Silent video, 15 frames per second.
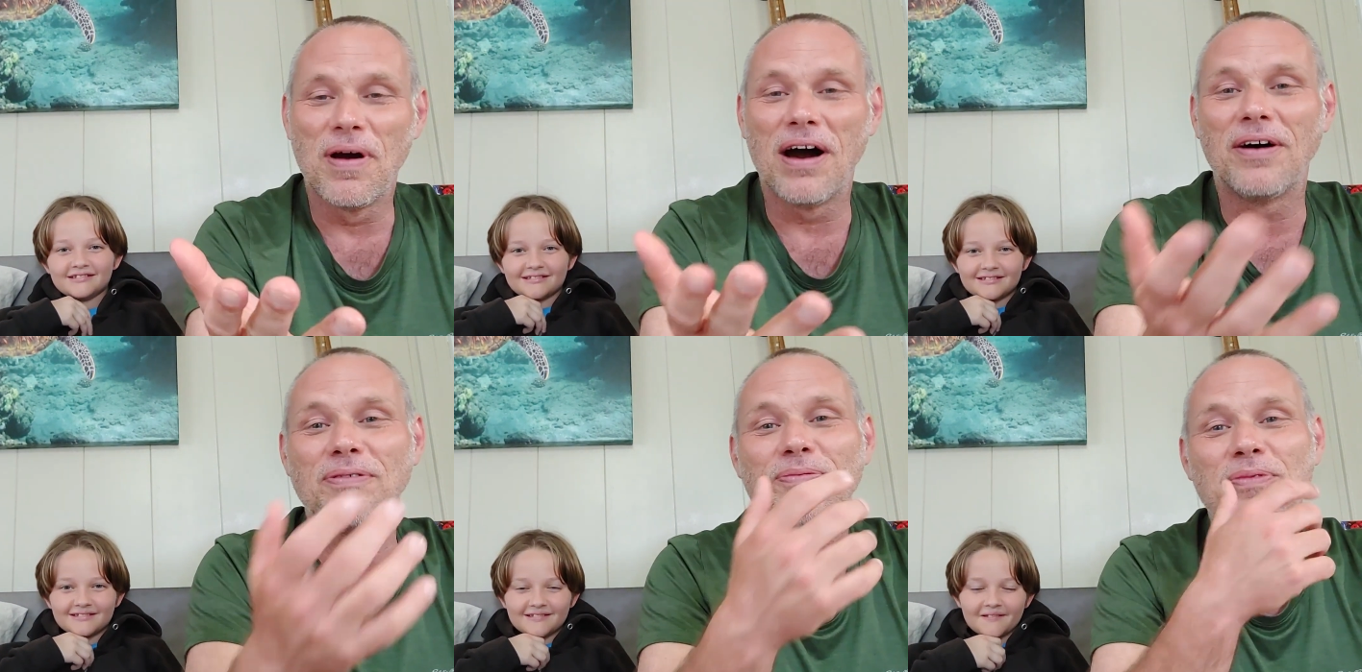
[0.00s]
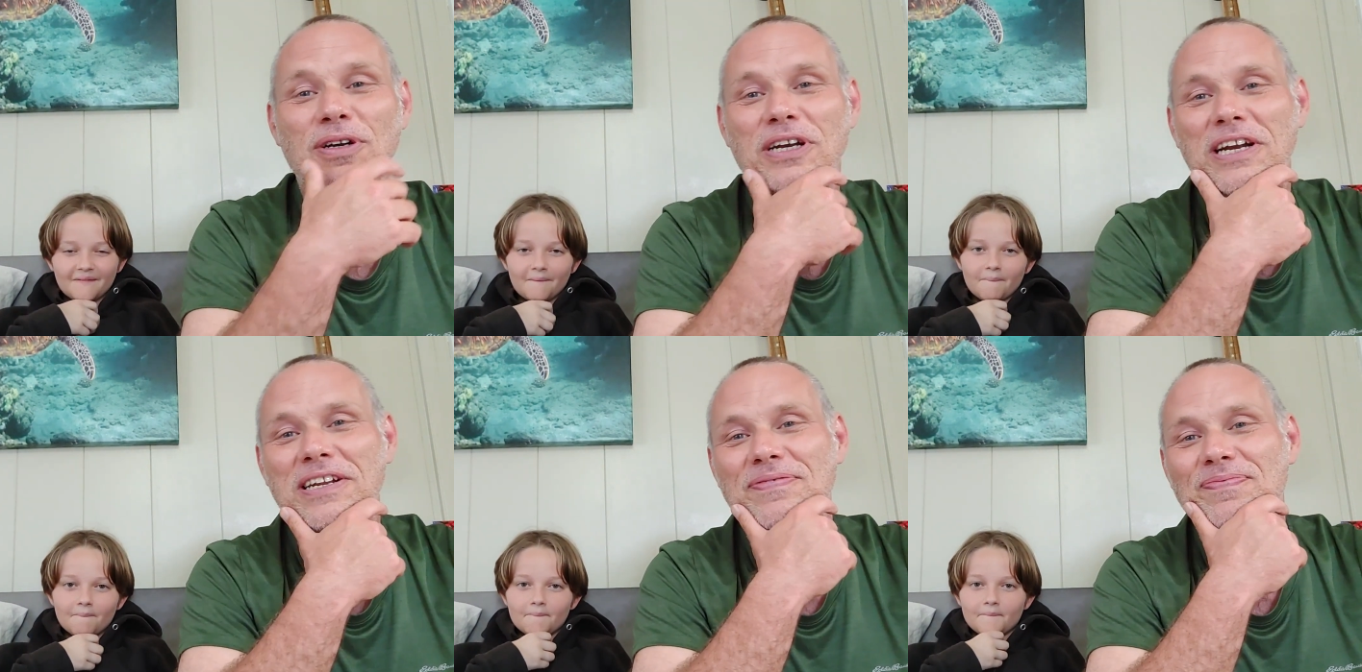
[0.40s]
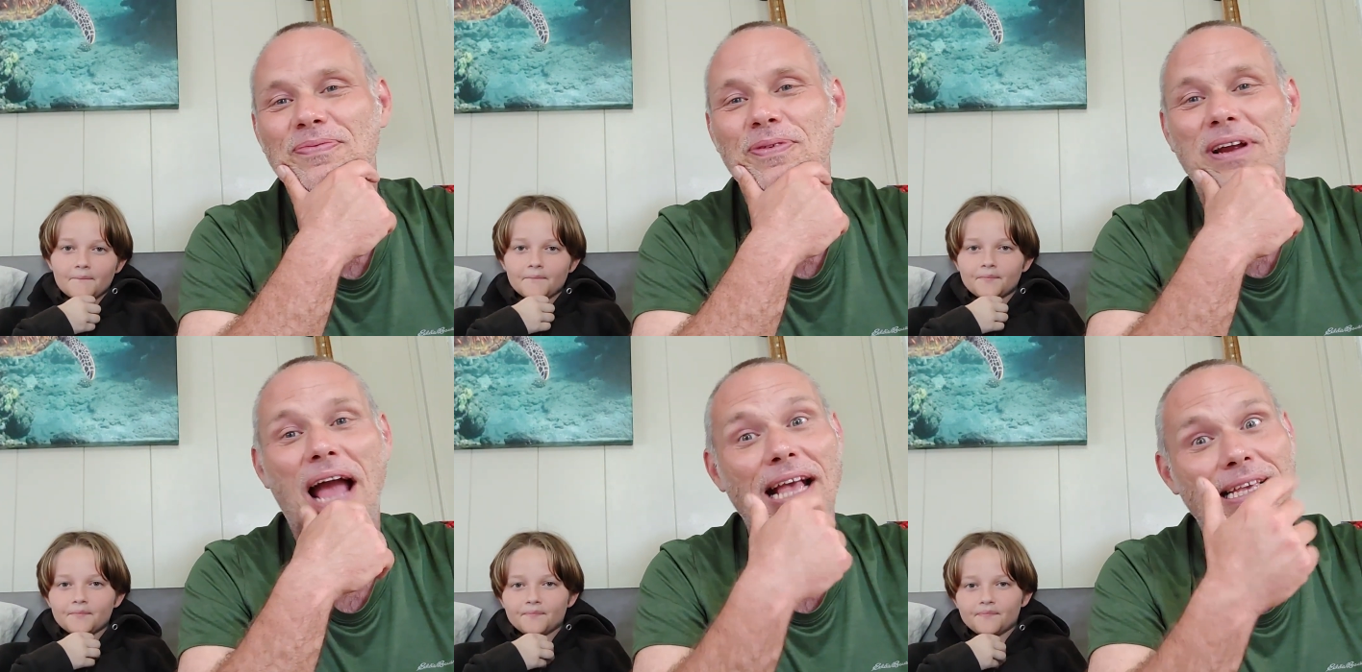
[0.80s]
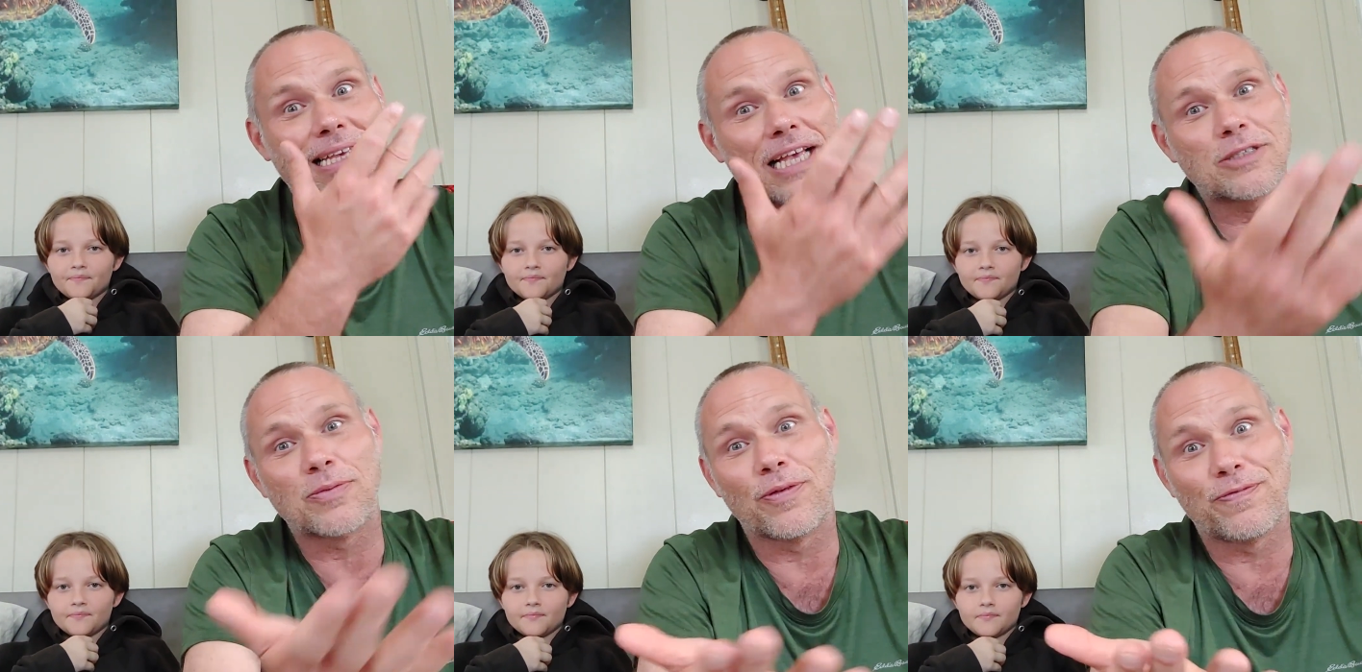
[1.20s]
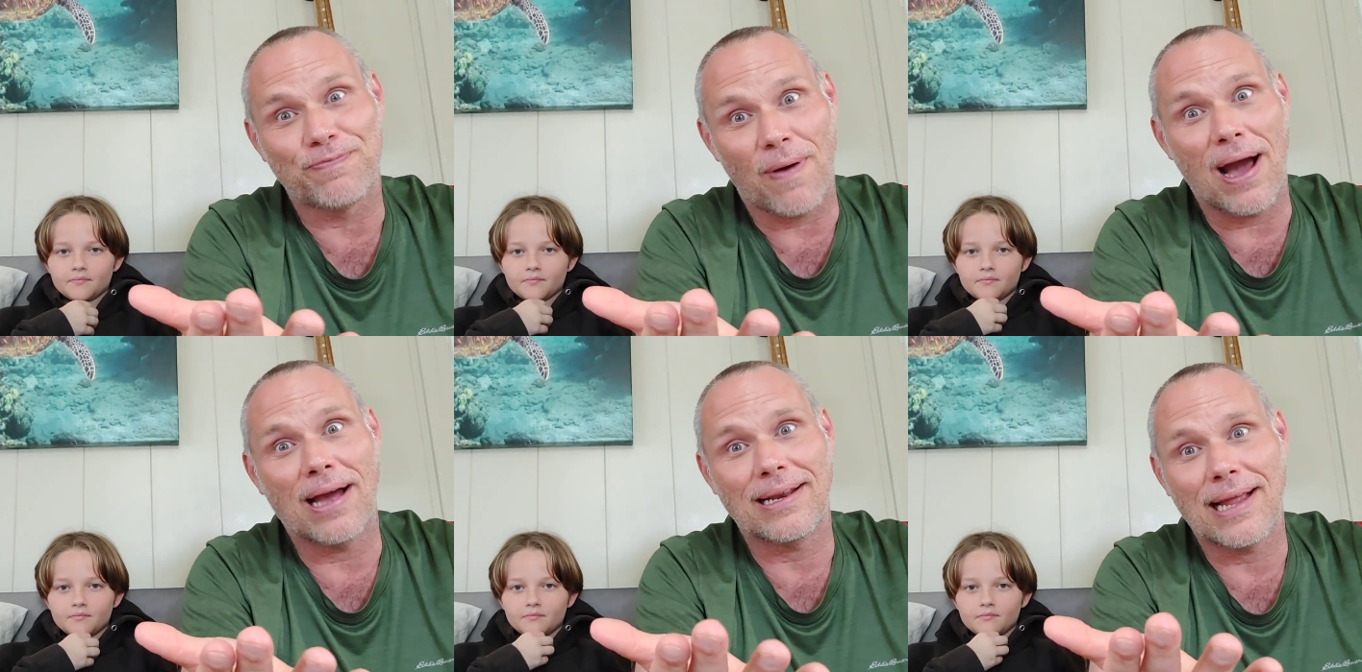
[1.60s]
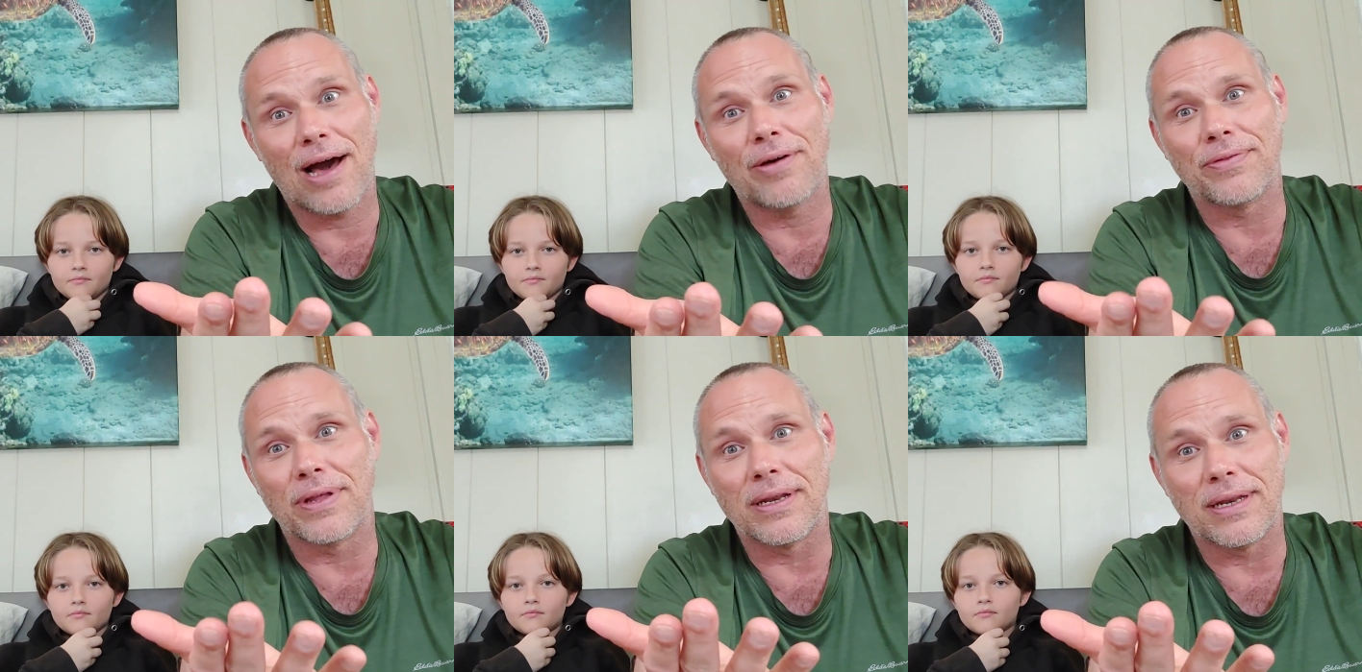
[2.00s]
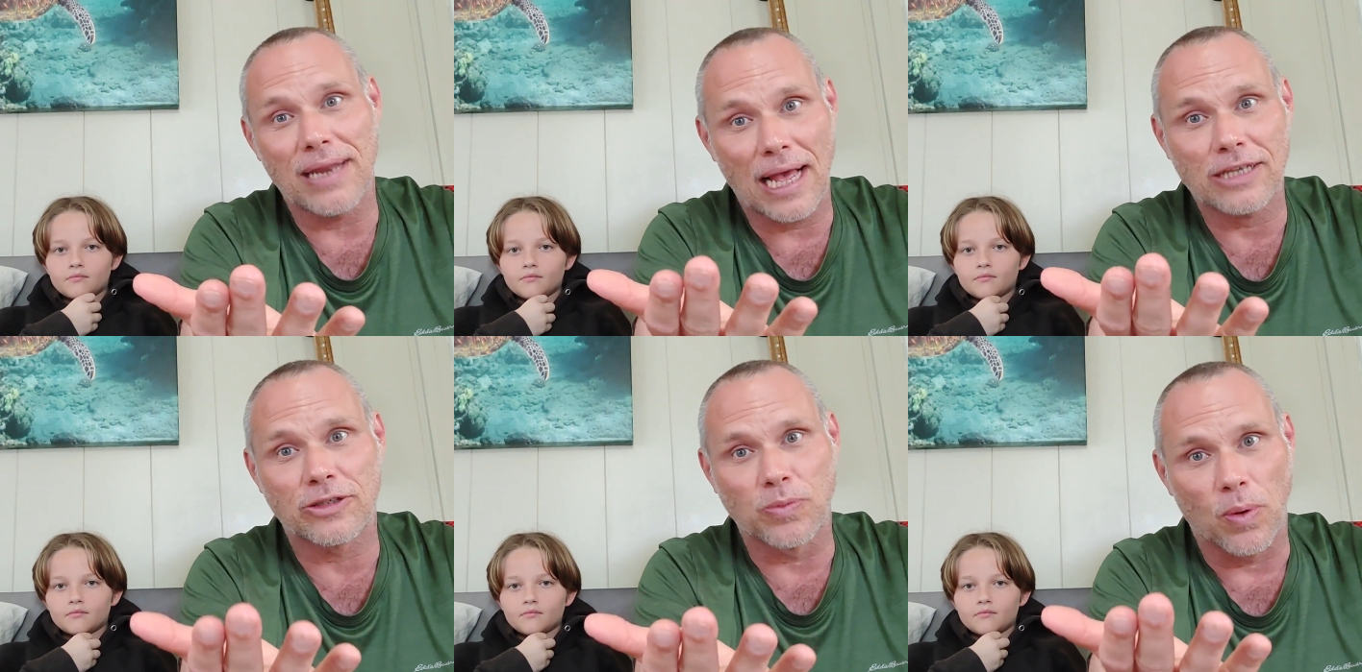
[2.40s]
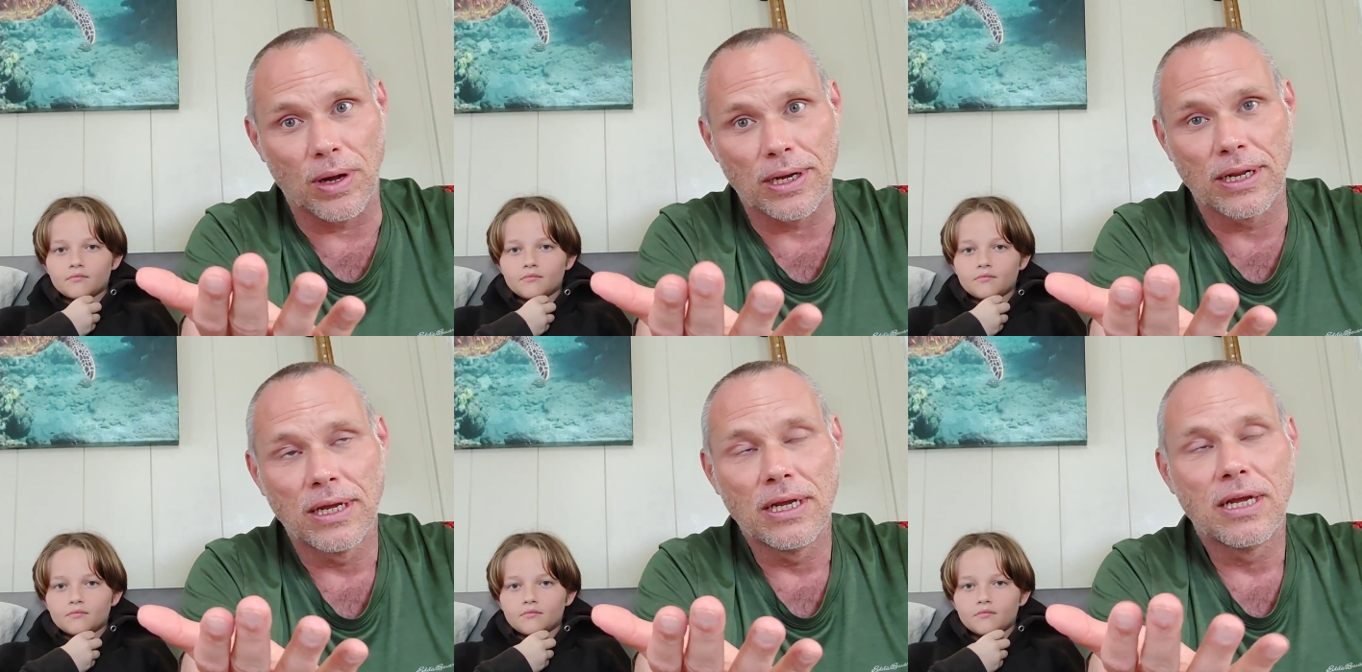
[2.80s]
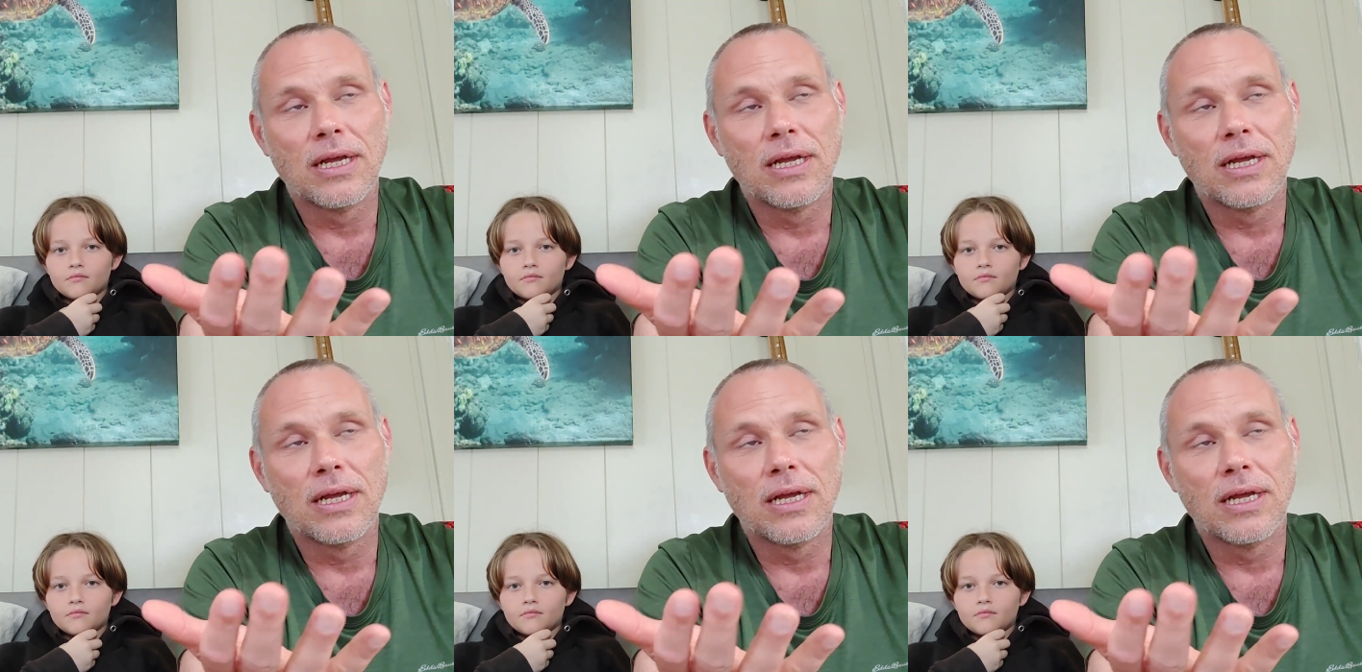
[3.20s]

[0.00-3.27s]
Speaker 1: well we're gonna we're, i guess we'll find out in the next one